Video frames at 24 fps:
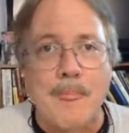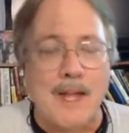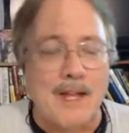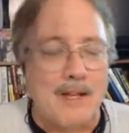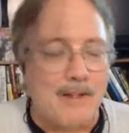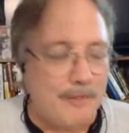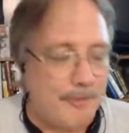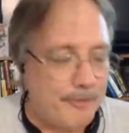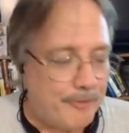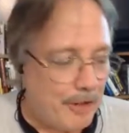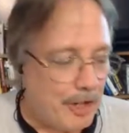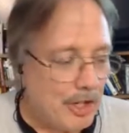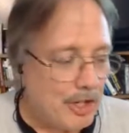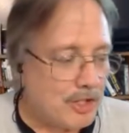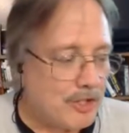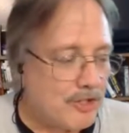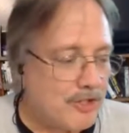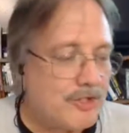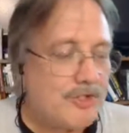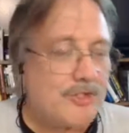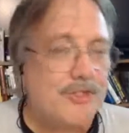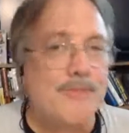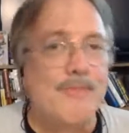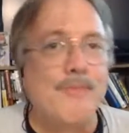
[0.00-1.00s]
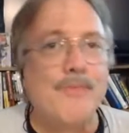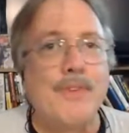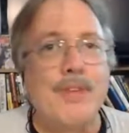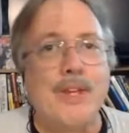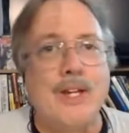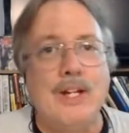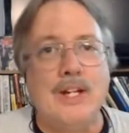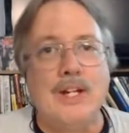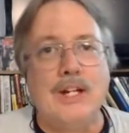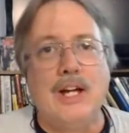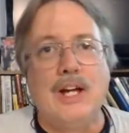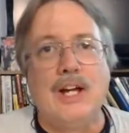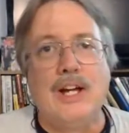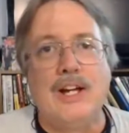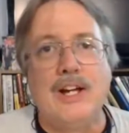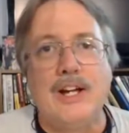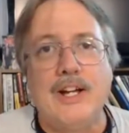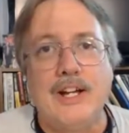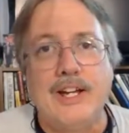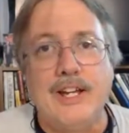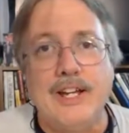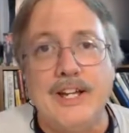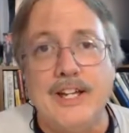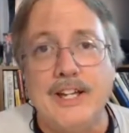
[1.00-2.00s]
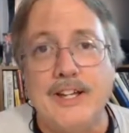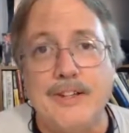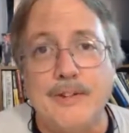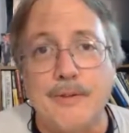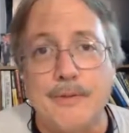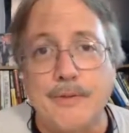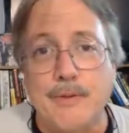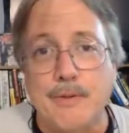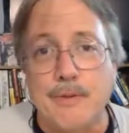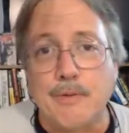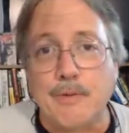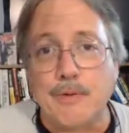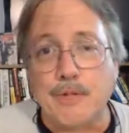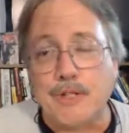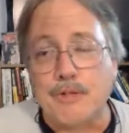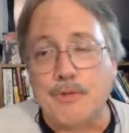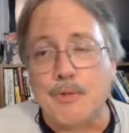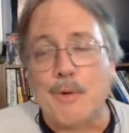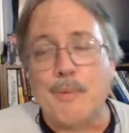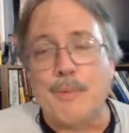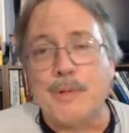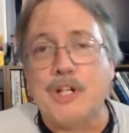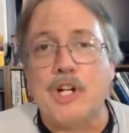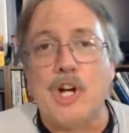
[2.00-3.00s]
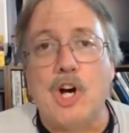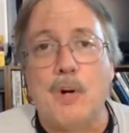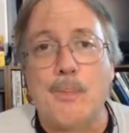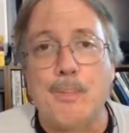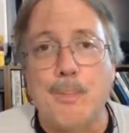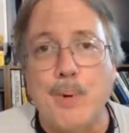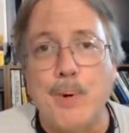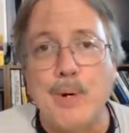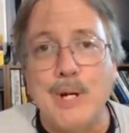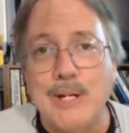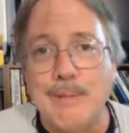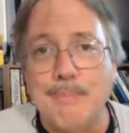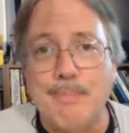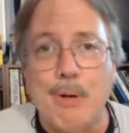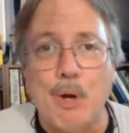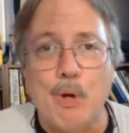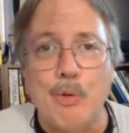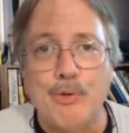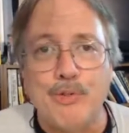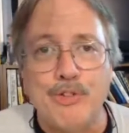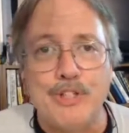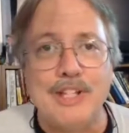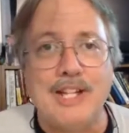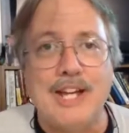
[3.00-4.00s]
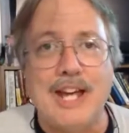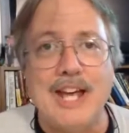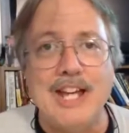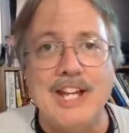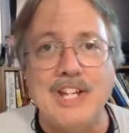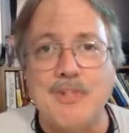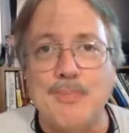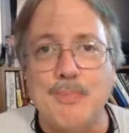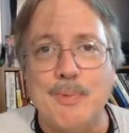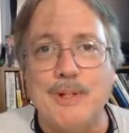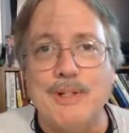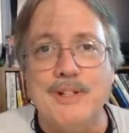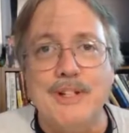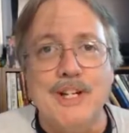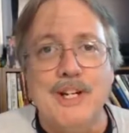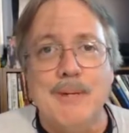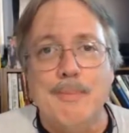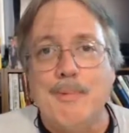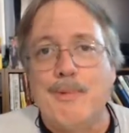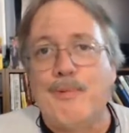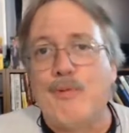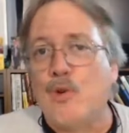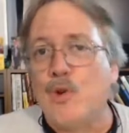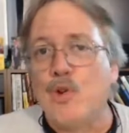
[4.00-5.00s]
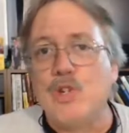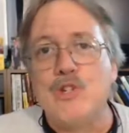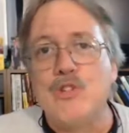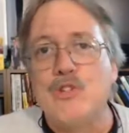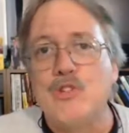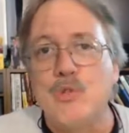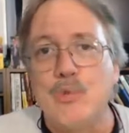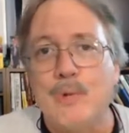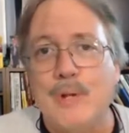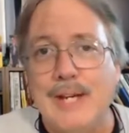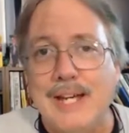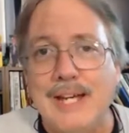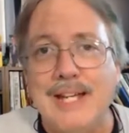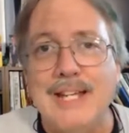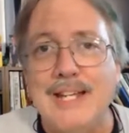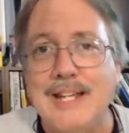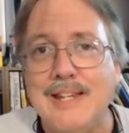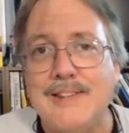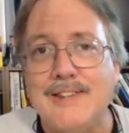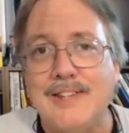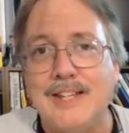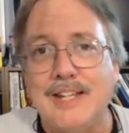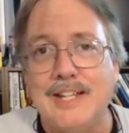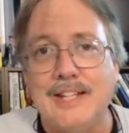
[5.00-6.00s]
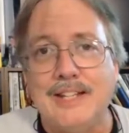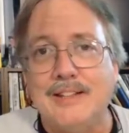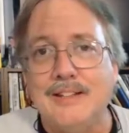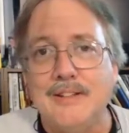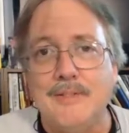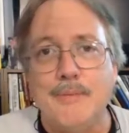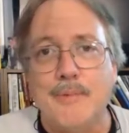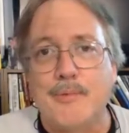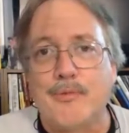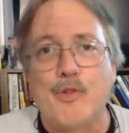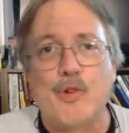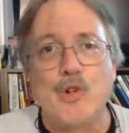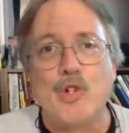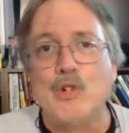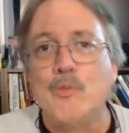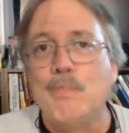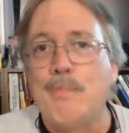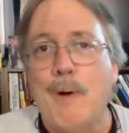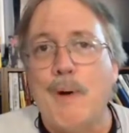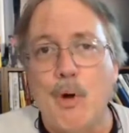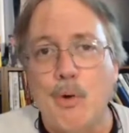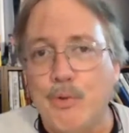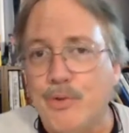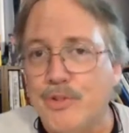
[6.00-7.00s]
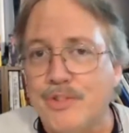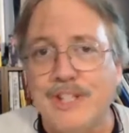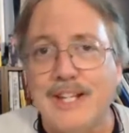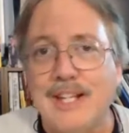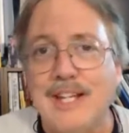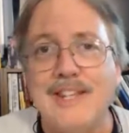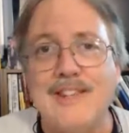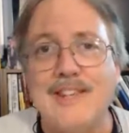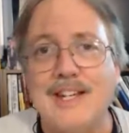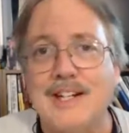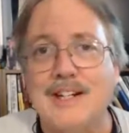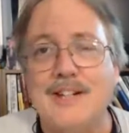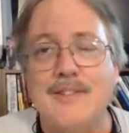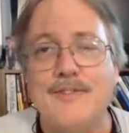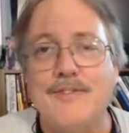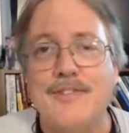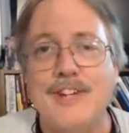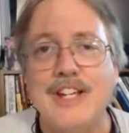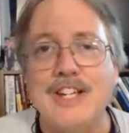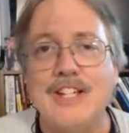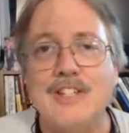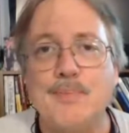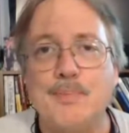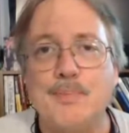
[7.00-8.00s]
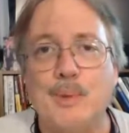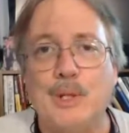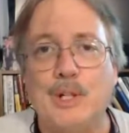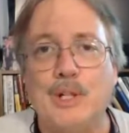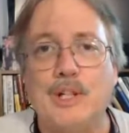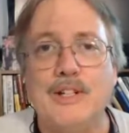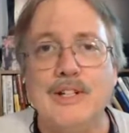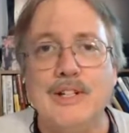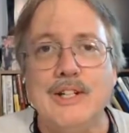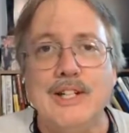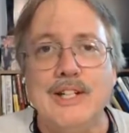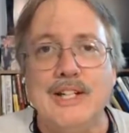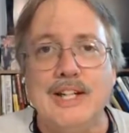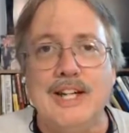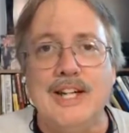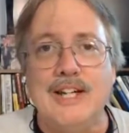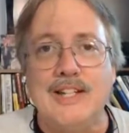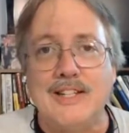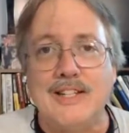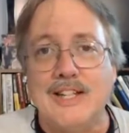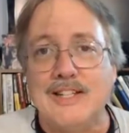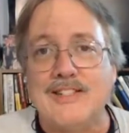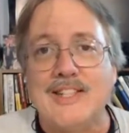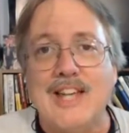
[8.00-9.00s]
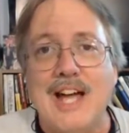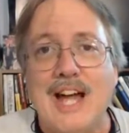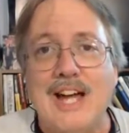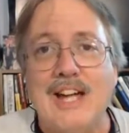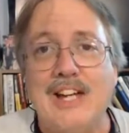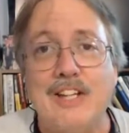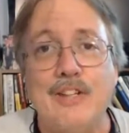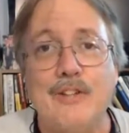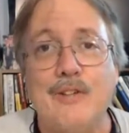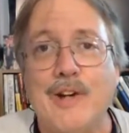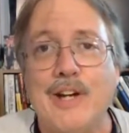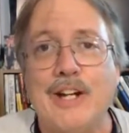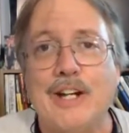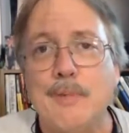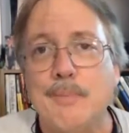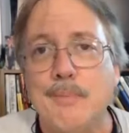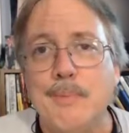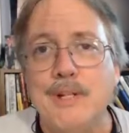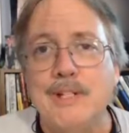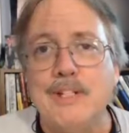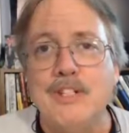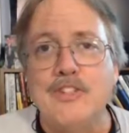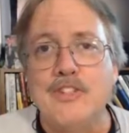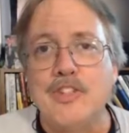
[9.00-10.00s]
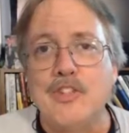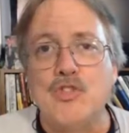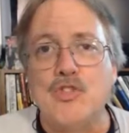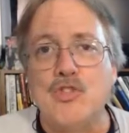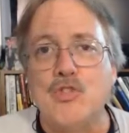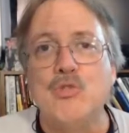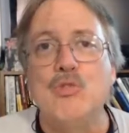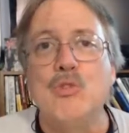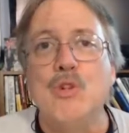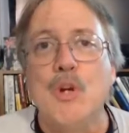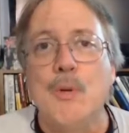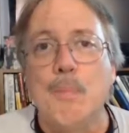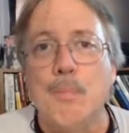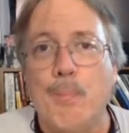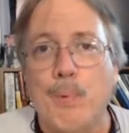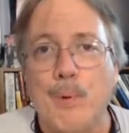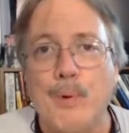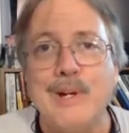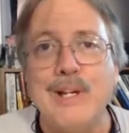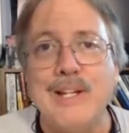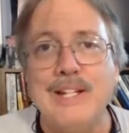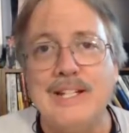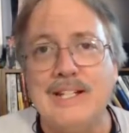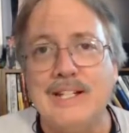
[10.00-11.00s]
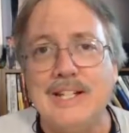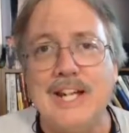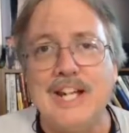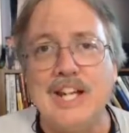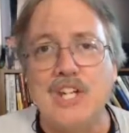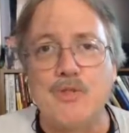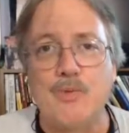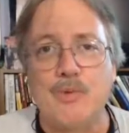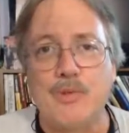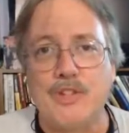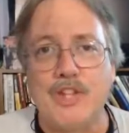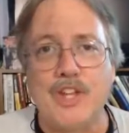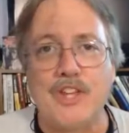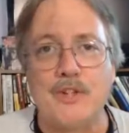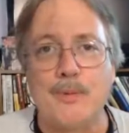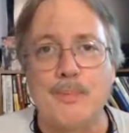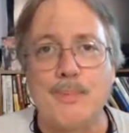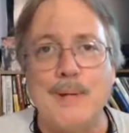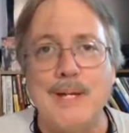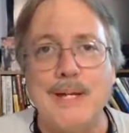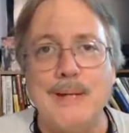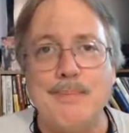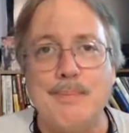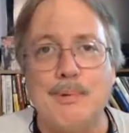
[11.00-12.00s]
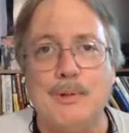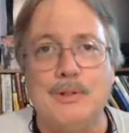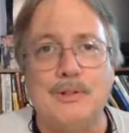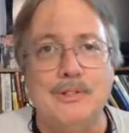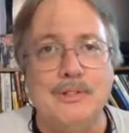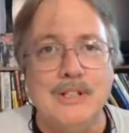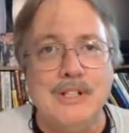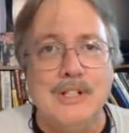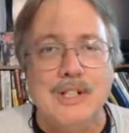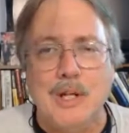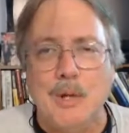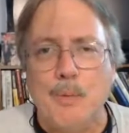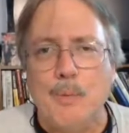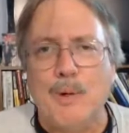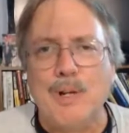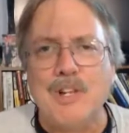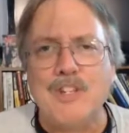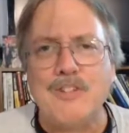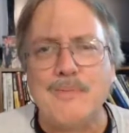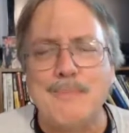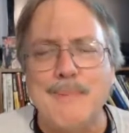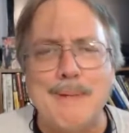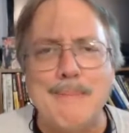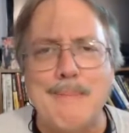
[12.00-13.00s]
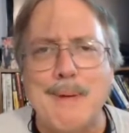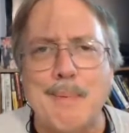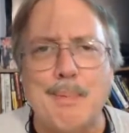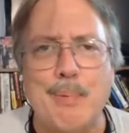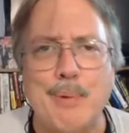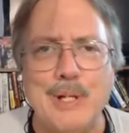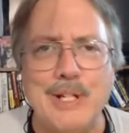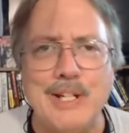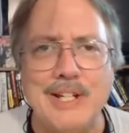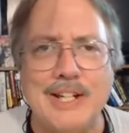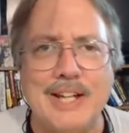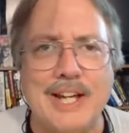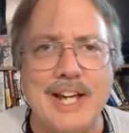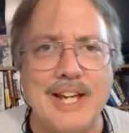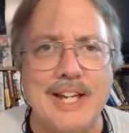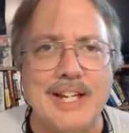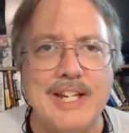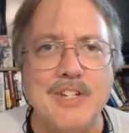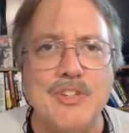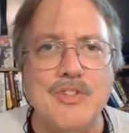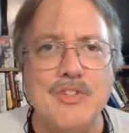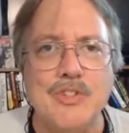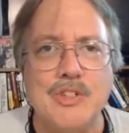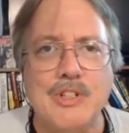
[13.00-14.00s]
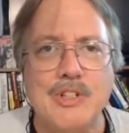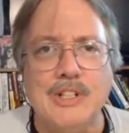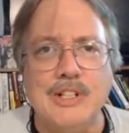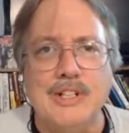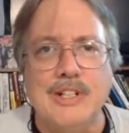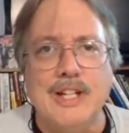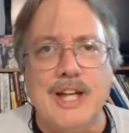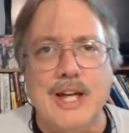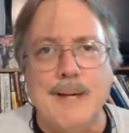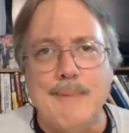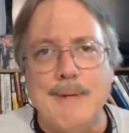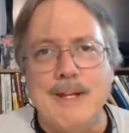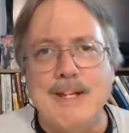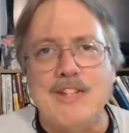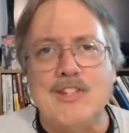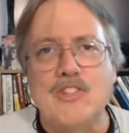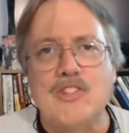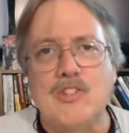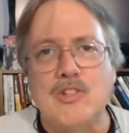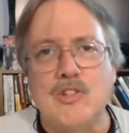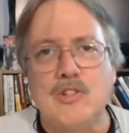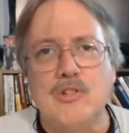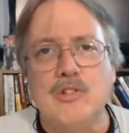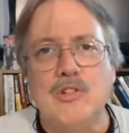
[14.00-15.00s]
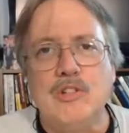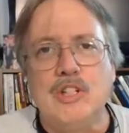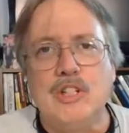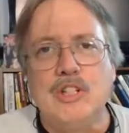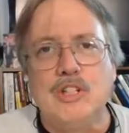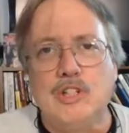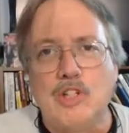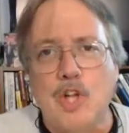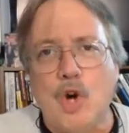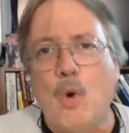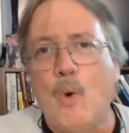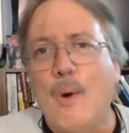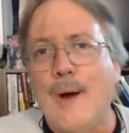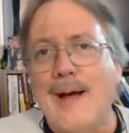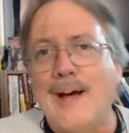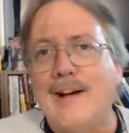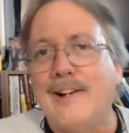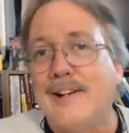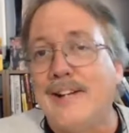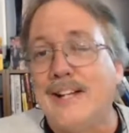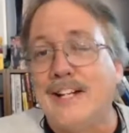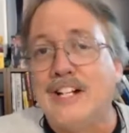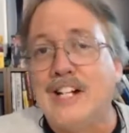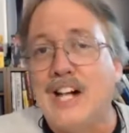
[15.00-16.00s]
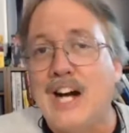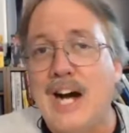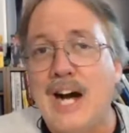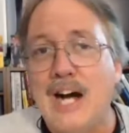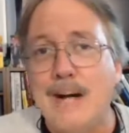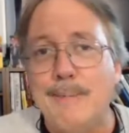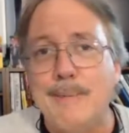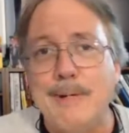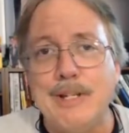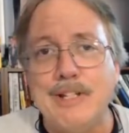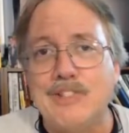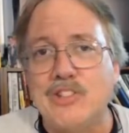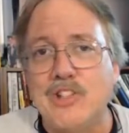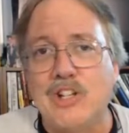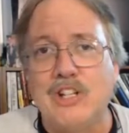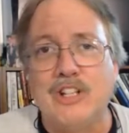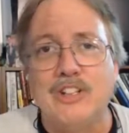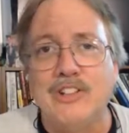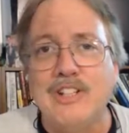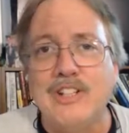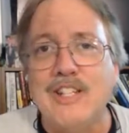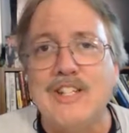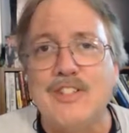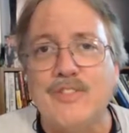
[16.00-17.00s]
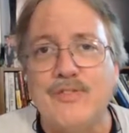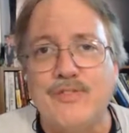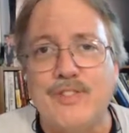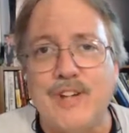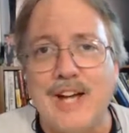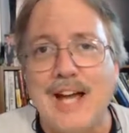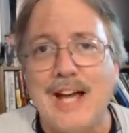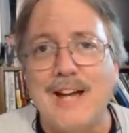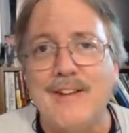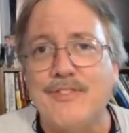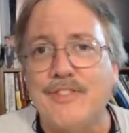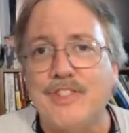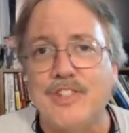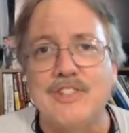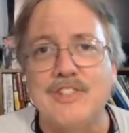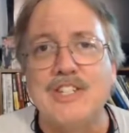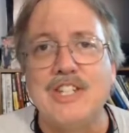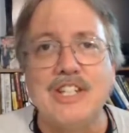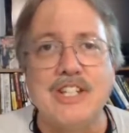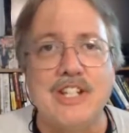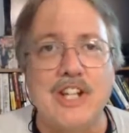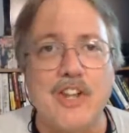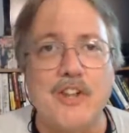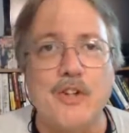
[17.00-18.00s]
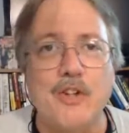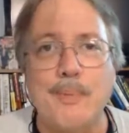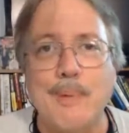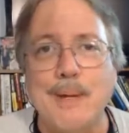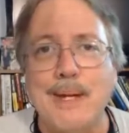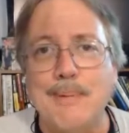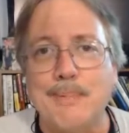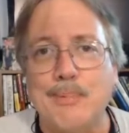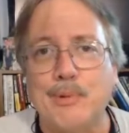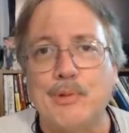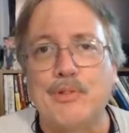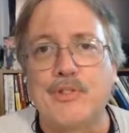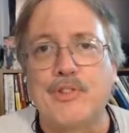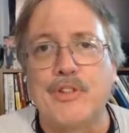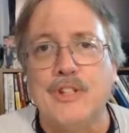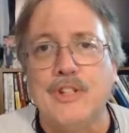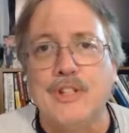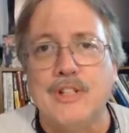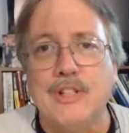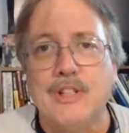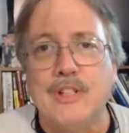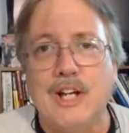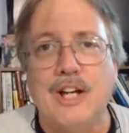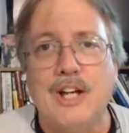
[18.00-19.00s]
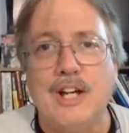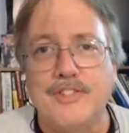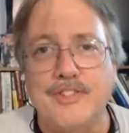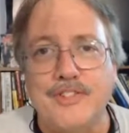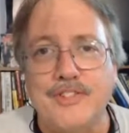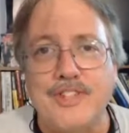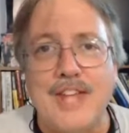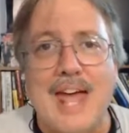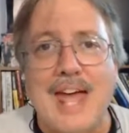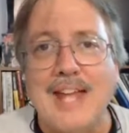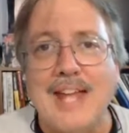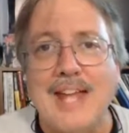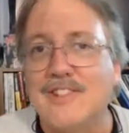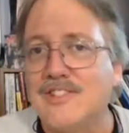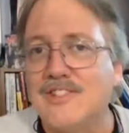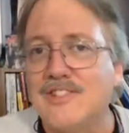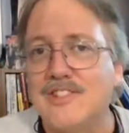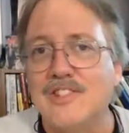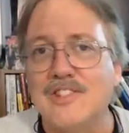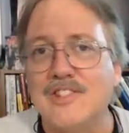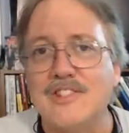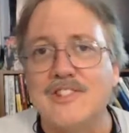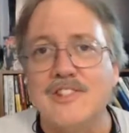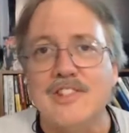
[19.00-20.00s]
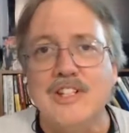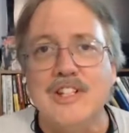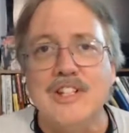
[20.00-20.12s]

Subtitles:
First, it's what we call pre and post engagement. Before you do anything, before you post anything on Facebook, it's highly recommended that you pre-engage with other people. And what does it mean by pre-engage? It means to go out and comment on at least 5 to 10 other people's statuses,